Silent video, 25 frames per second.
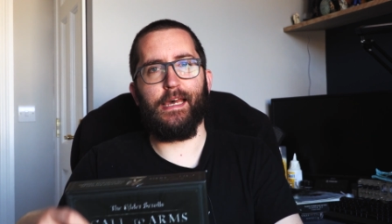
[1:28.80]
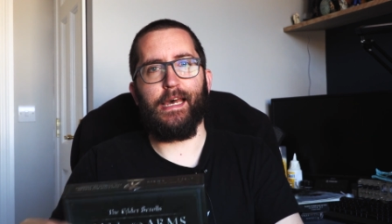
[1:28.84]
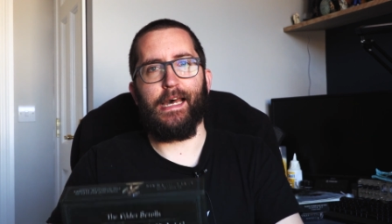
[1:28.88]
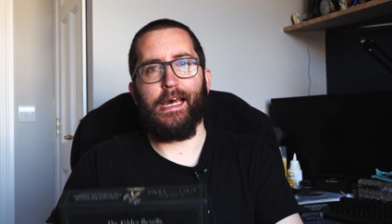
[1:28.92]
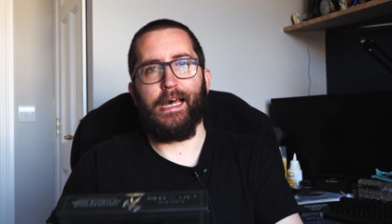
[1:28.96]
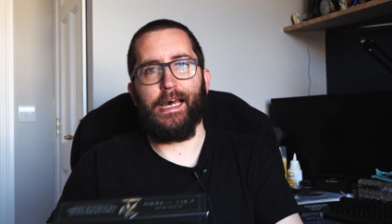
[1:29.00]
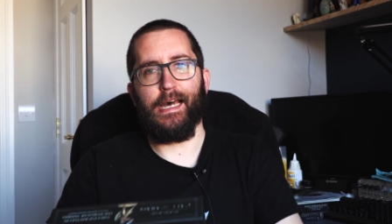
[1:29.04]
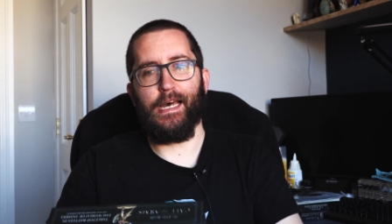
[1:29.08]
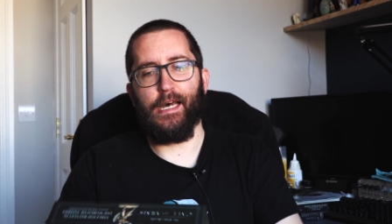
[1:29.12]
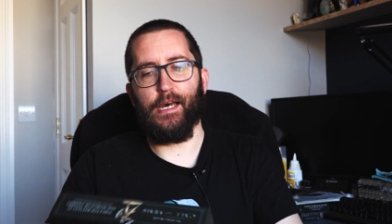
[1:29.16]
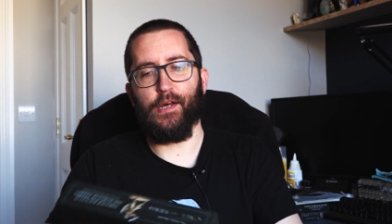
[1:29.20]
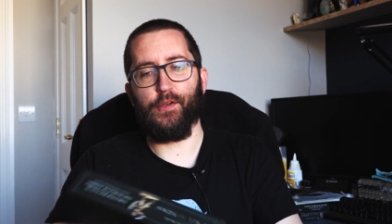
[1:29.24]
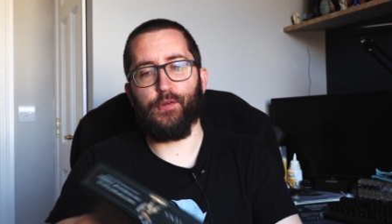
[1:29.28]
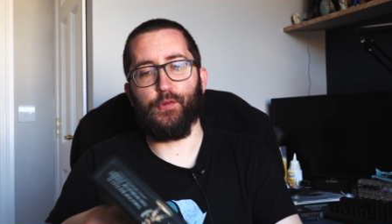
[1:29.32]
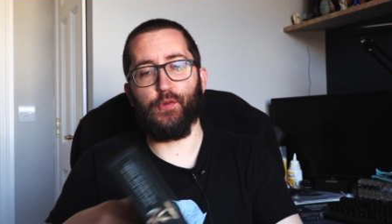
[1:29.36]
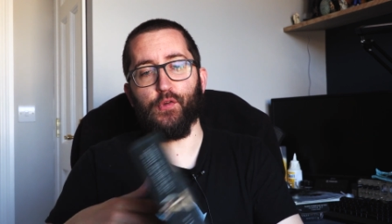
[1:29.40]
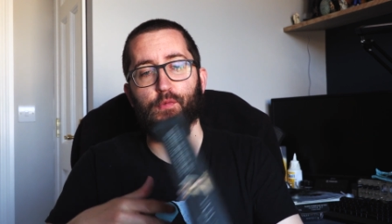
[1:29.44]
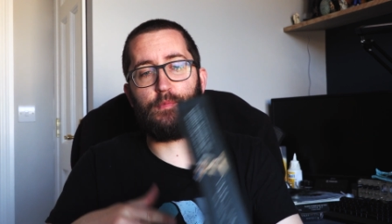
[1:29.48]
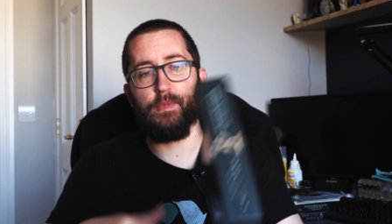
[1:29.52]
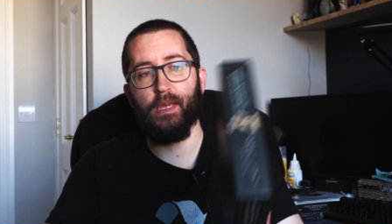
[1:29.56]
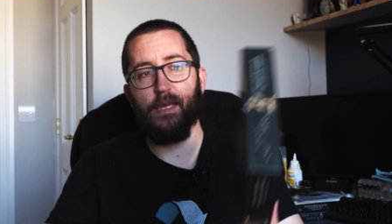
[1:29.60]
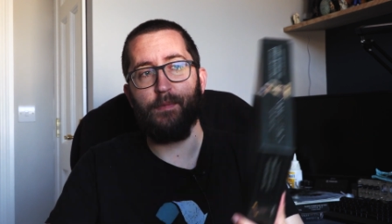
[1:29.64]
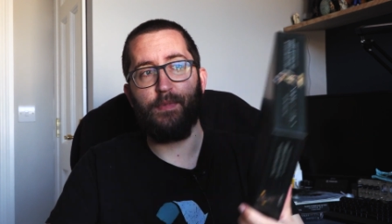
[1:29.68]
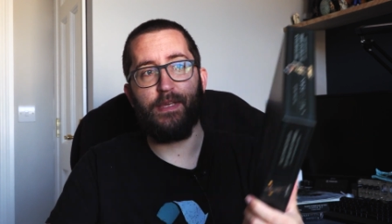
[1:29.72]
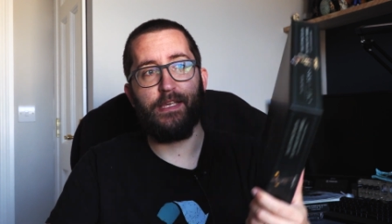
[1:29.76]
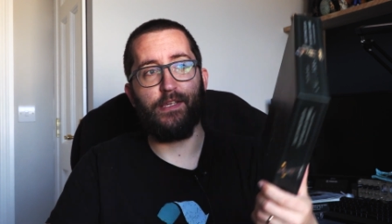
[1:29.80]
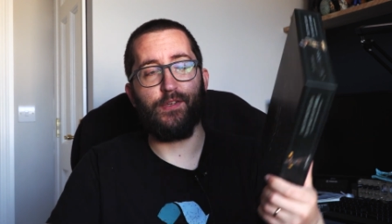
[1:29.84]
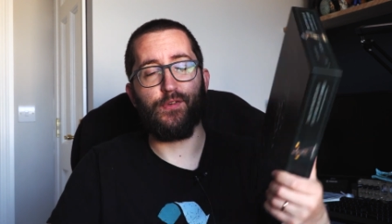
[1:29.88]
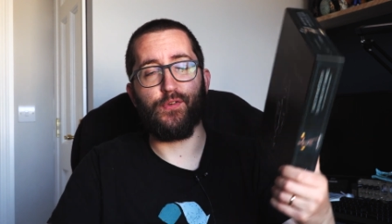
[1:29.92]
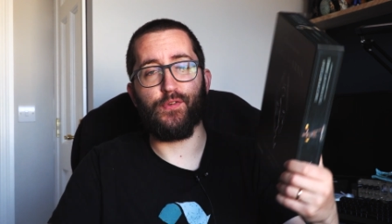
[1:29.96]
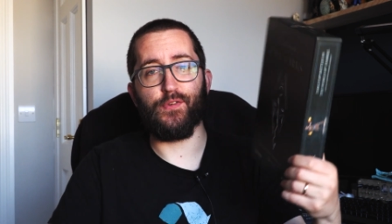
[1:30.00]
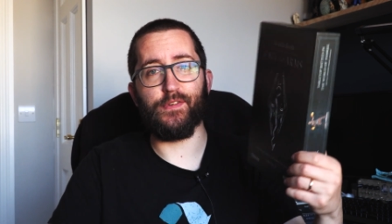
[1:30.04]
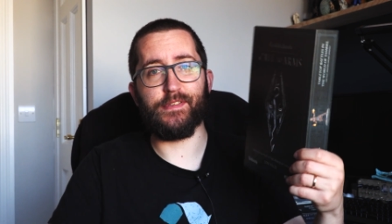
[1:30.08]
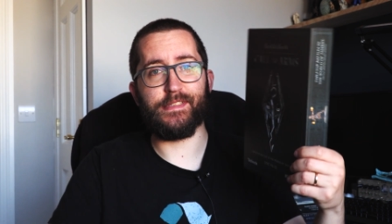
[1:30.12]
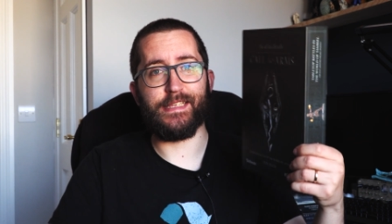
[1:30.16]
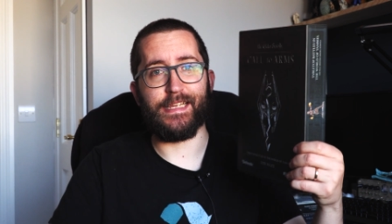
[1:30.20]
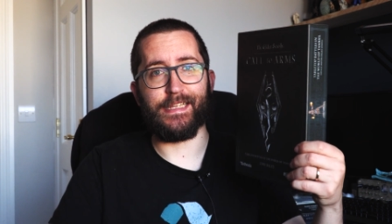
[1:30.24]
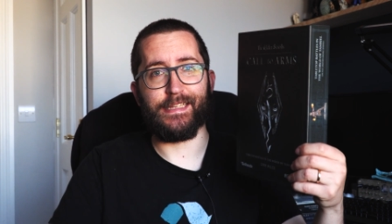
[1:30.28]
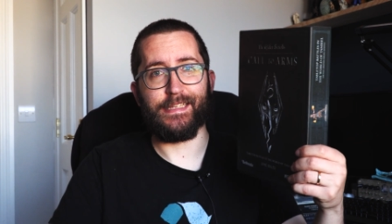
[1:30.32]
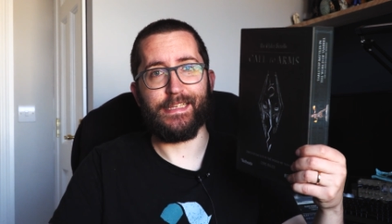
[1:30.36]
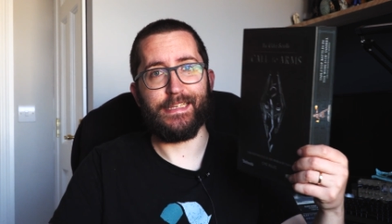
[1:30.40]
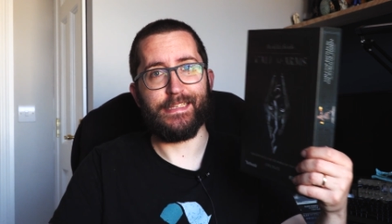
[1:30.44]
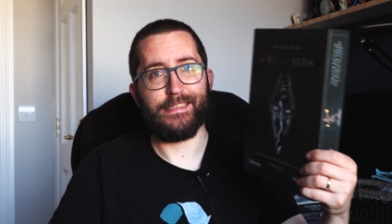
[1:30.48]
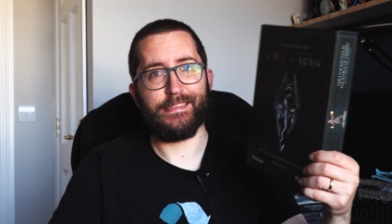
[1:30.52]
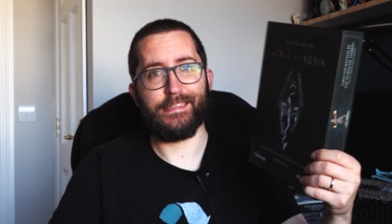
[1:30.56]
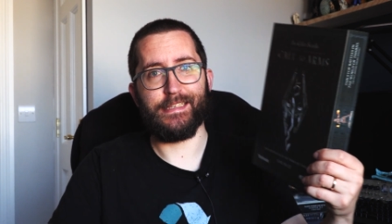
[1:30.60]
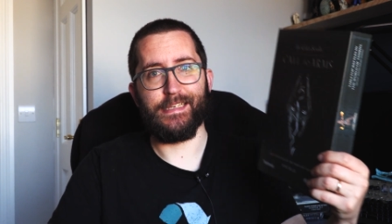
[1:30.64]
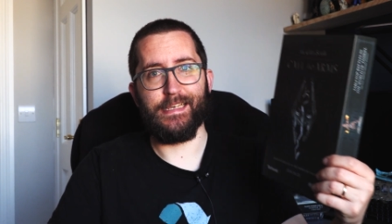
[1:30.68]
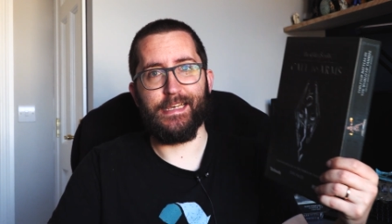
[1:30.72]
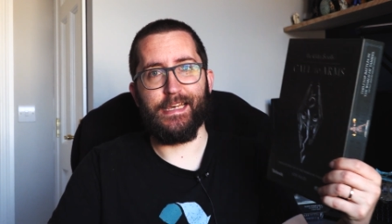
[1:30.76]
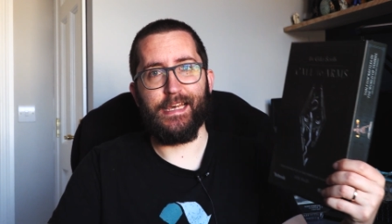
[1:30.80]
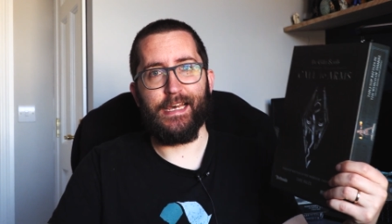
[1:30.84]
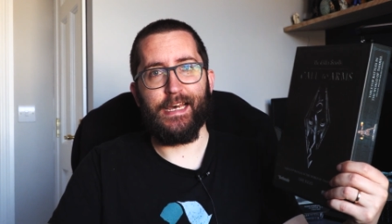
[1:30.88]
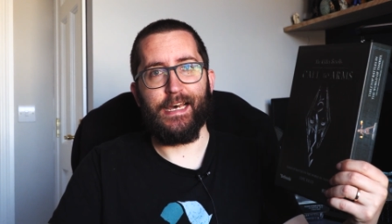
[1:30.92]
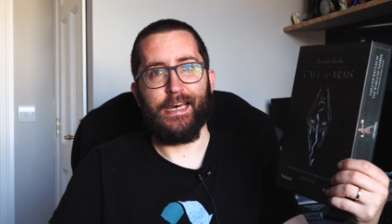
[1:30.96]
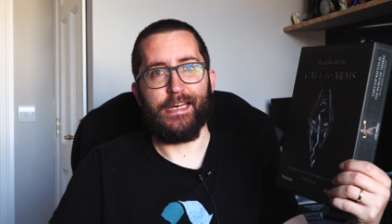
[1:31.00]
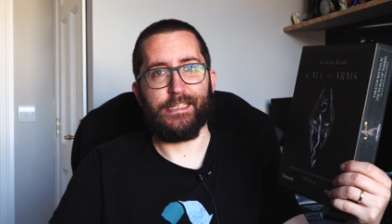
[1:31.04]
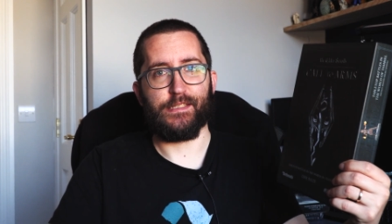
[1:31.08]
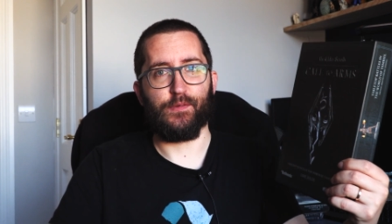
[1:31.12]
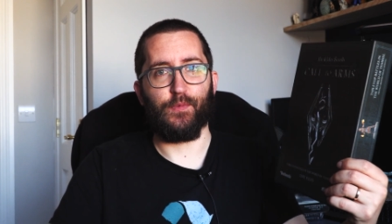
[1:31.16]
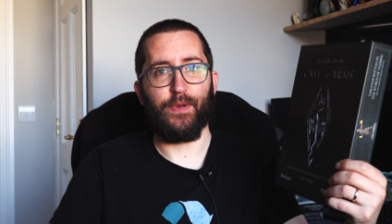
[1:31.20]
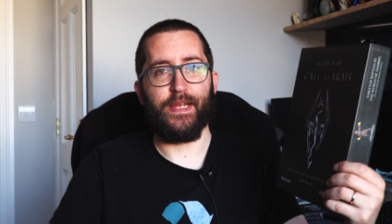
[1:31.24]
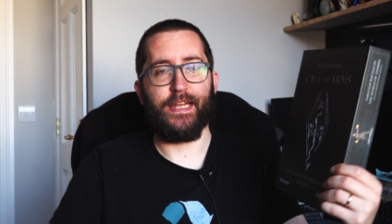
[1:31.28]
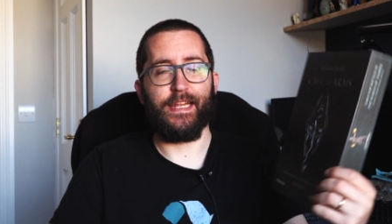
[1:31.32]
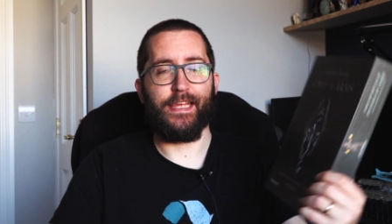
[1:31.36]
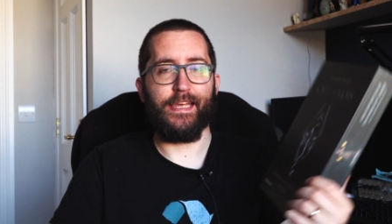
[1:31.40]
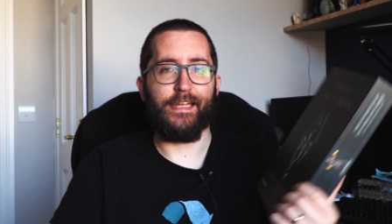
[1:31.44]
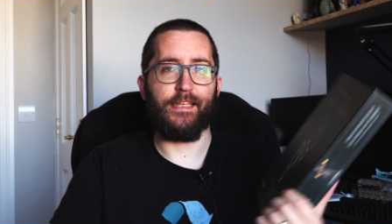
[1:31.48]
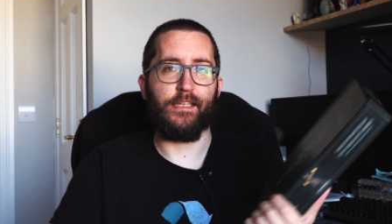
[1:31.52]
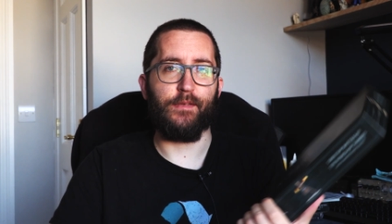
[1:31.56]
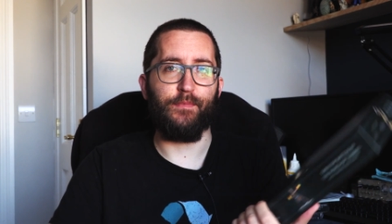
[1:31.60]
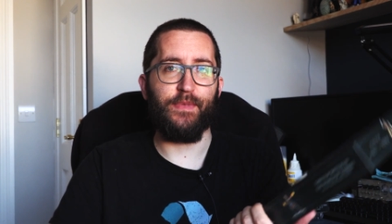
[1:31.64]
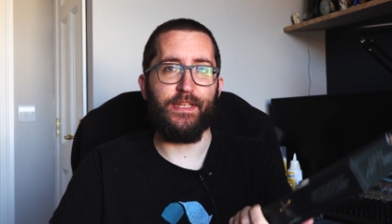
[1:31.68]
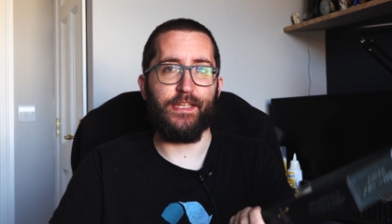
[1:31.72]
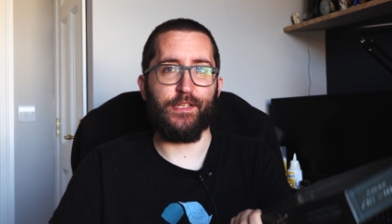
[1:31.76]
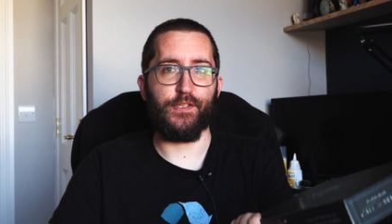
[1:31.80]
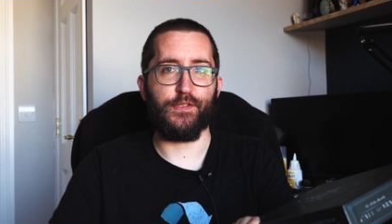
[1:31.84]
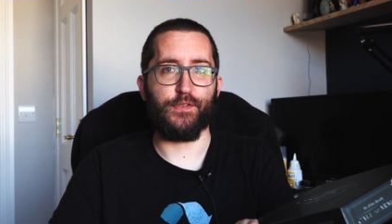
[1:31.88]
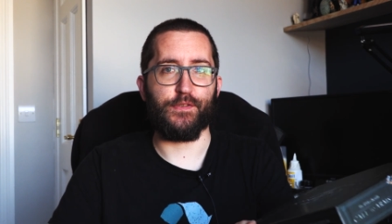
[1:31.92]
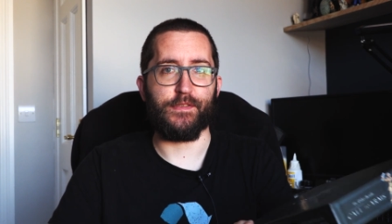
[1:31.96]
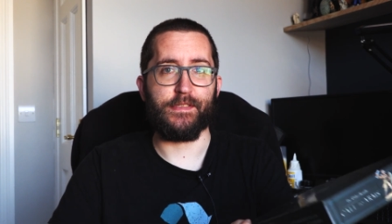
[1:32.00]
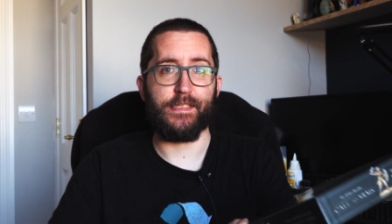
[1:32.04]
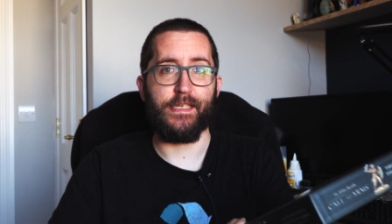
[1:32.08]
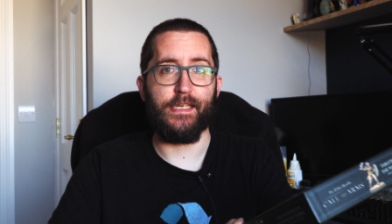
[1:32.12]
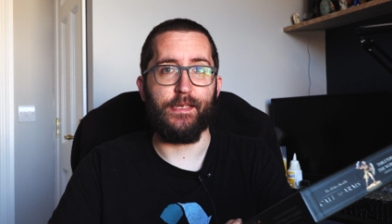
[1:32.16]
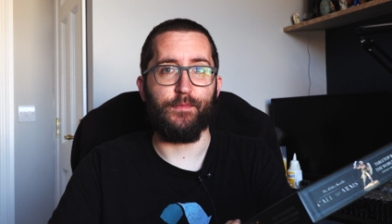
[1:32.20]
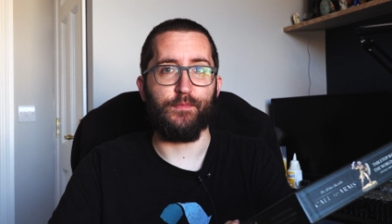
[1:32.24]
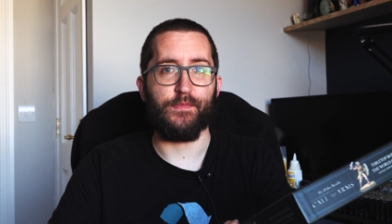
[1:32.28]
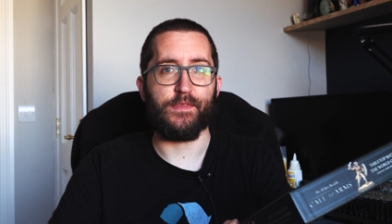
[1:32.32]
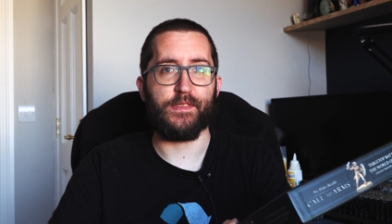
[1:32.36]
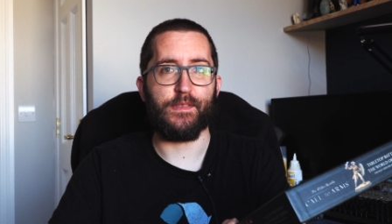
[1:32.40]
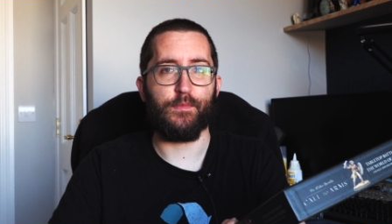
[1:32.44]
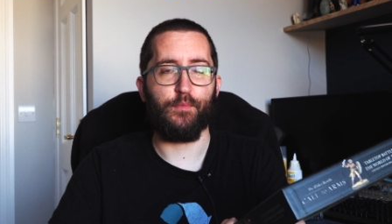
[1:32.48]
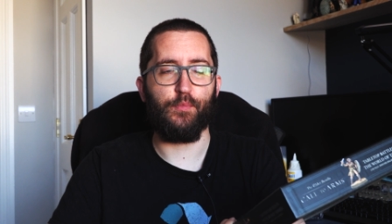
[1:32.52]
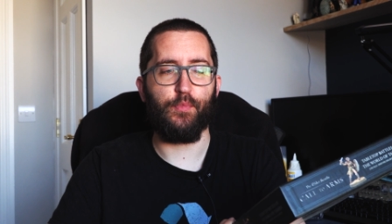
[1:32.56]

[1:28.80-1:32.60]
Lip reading: and who may be using this as a way to get into miniatures games.